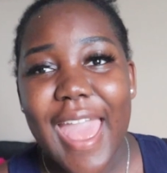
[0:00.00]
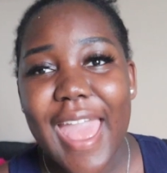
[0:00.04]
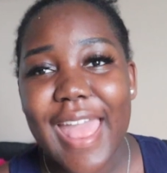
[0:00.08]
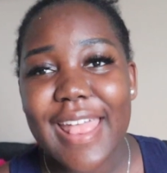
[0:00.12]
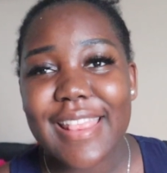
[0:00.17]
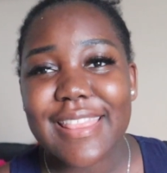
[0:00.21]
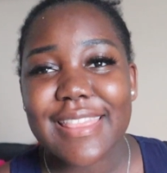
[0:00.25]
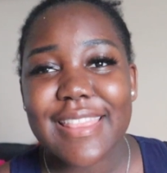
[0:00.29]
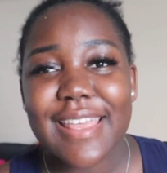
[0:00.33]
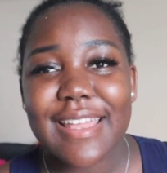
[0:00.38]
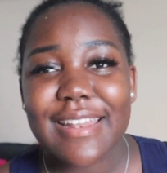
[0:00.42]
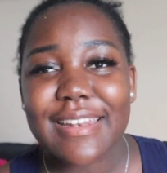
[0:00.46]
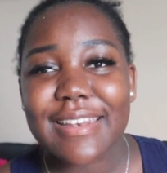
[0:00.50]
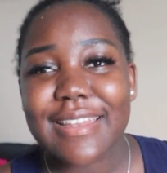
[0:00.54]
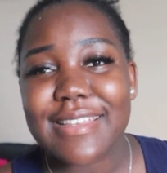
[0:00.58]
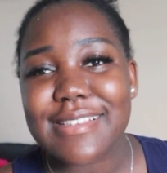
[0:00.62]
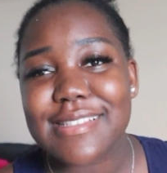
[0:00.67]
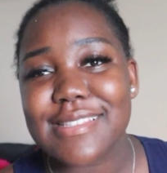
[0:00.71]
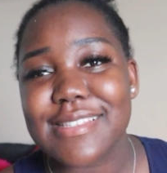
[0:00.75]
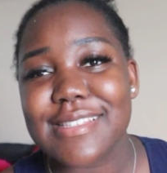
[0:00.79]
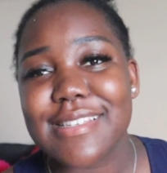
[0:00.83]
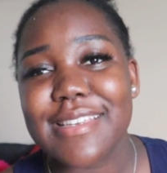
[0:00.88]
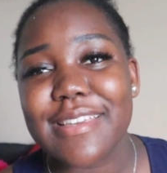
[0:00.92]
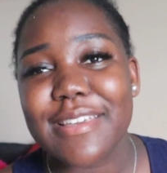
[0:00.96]
And then the
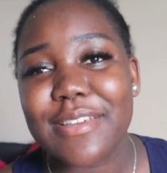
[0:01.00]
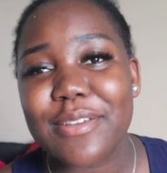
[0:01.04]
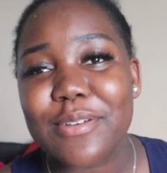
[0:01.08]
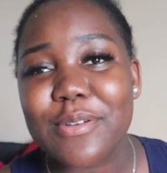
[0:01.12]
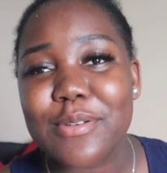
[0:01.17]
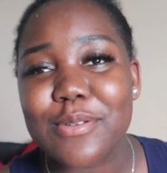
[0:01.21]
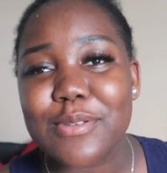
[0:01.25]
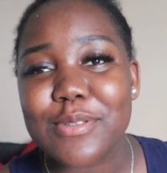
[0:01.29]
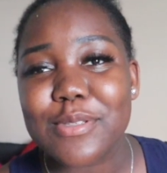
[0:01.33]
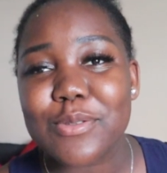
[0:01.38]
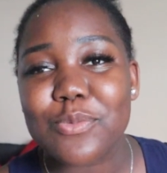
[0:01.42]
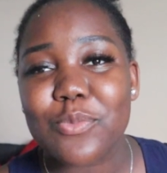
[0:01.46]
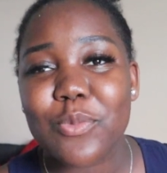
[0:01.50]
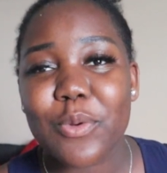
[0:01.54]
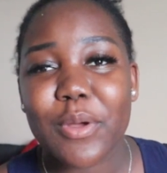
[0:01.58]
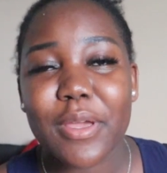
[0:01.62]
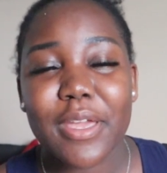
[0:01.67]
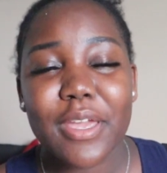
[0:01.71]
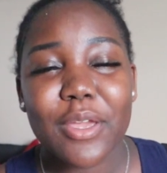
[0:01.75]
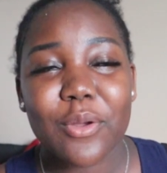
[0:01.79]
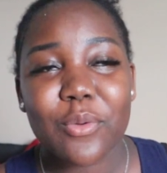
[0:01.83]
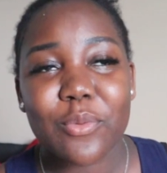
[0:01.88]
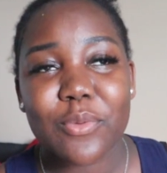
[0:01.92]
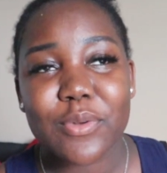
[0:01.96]
skills,
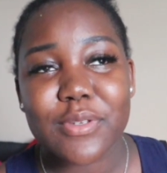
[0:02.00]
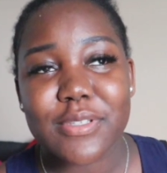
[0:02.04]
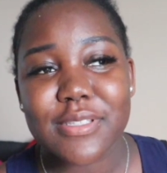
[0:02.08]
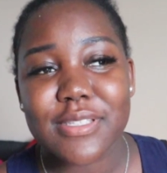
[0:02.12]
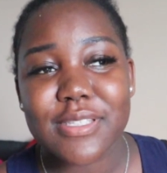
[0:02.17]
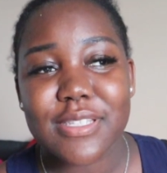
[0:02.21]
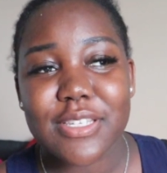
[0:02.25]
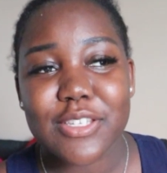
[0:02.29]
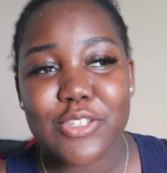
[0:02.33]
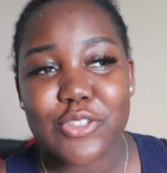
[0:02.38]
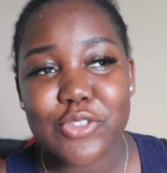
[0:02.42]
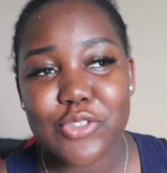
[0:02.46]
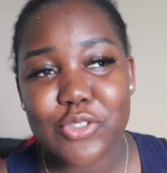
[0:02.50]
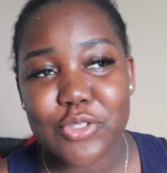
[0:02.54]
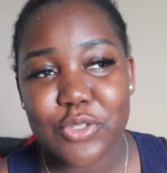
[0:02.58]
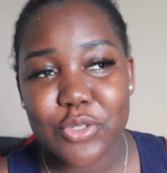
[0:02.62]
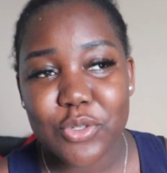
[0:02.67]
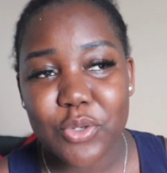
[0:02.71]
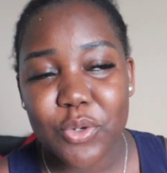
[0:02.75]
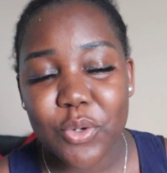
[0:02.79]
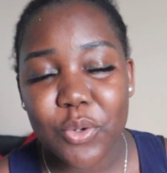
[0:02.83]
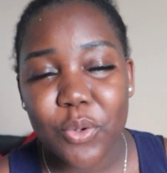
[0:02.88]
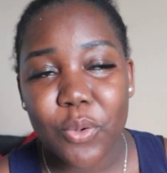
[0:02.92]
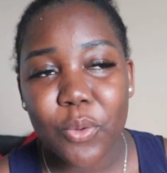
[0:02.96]
when it was in
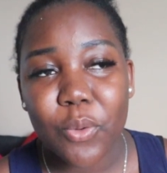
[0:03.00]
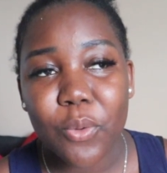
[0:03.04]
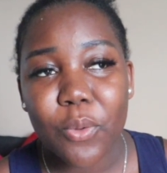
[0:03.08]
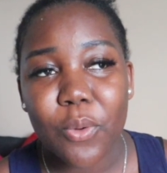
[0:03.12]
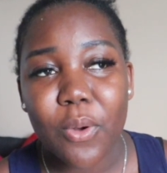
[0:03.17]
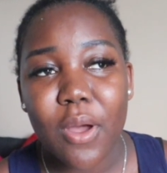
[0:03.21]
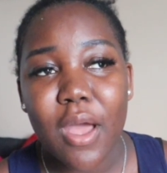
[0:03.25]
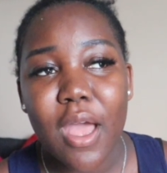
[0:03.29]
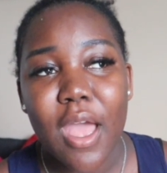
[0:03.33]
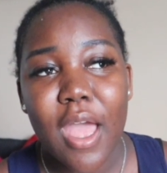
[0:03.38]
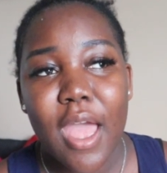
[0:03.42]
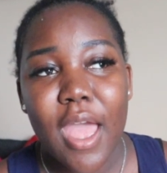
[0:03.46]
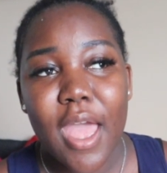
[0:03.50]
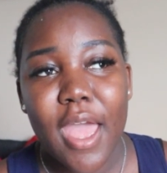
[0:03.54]
school,